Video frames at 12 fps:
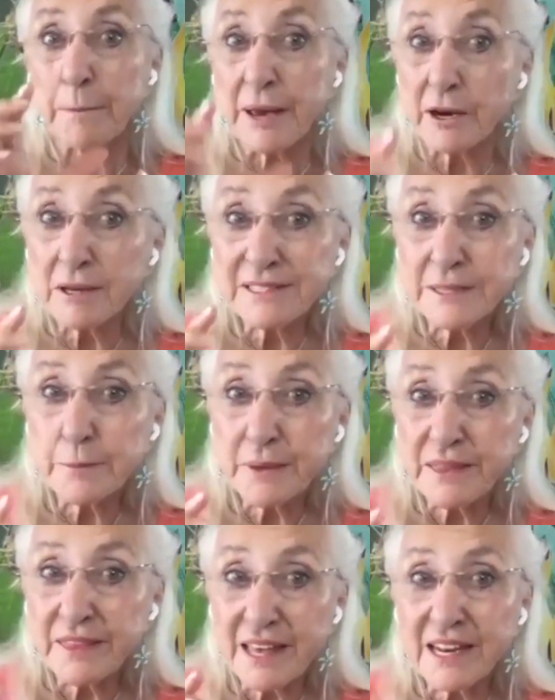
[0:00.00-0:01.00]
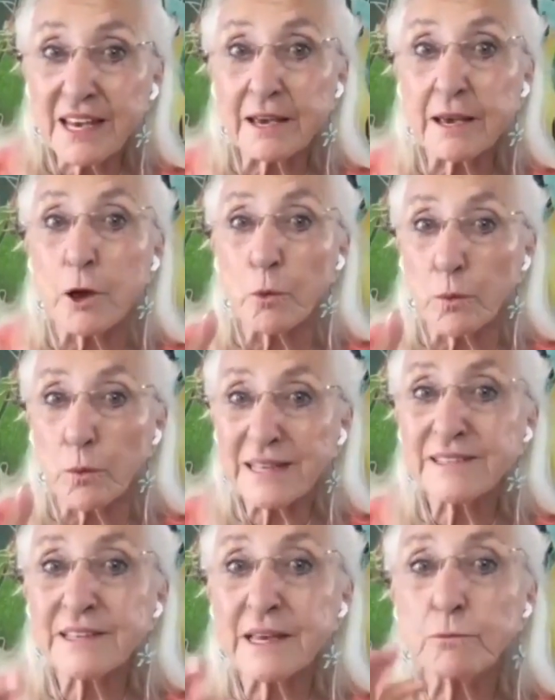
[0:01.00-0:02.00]
parasympathetic
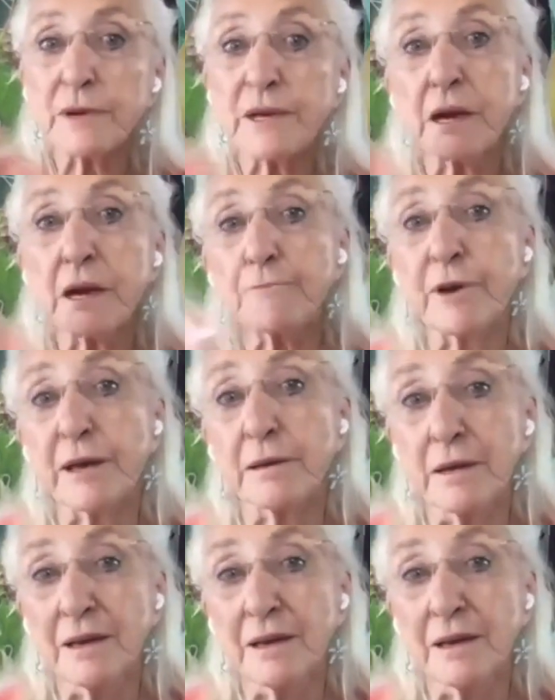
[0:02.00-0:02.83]
rest and recovery.